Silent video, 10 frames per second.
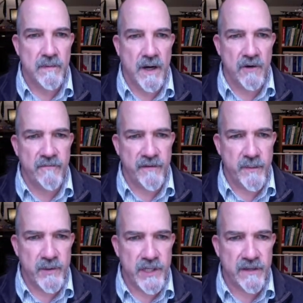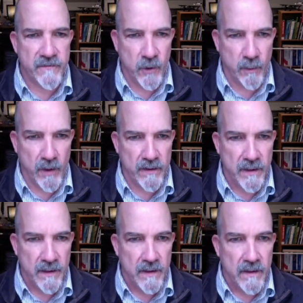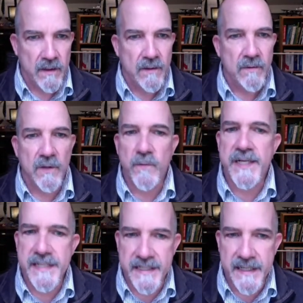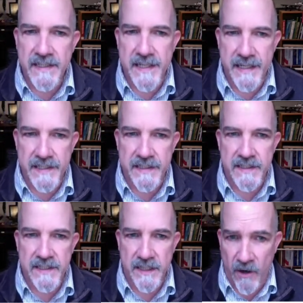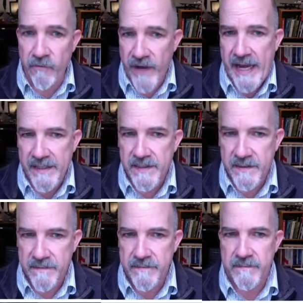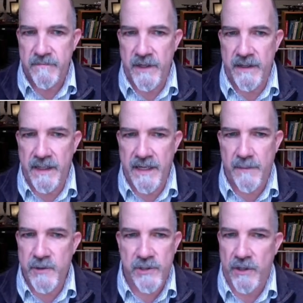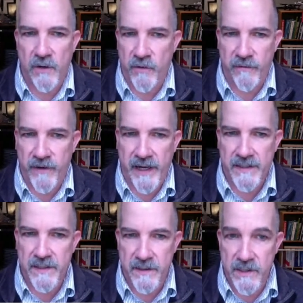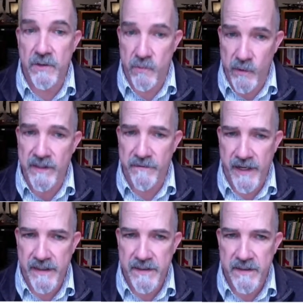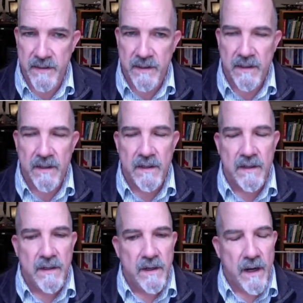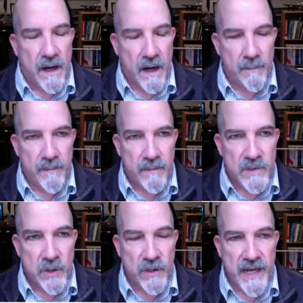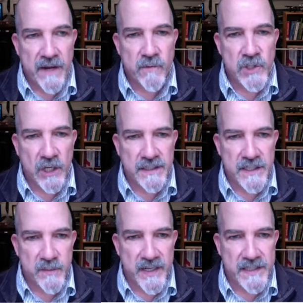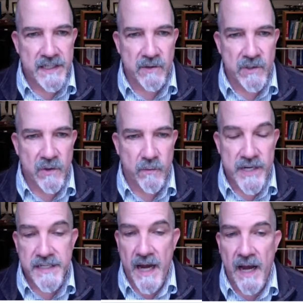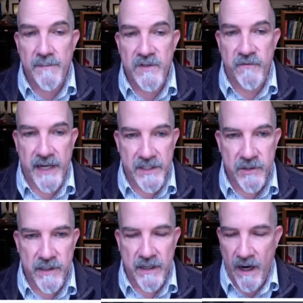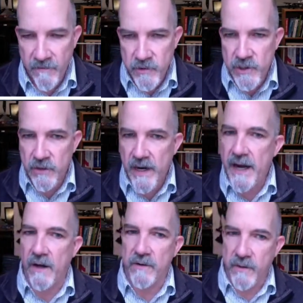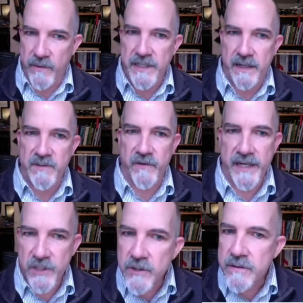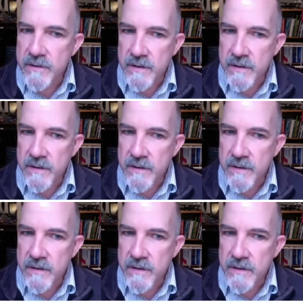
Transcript: 150% the fuel burn. Well, the reason it does that is it's to go fast, right? Helicopters don't go very fast. This goes really fast. So the end result is because it goes 3 times faster, it covers the ground 3 times faster.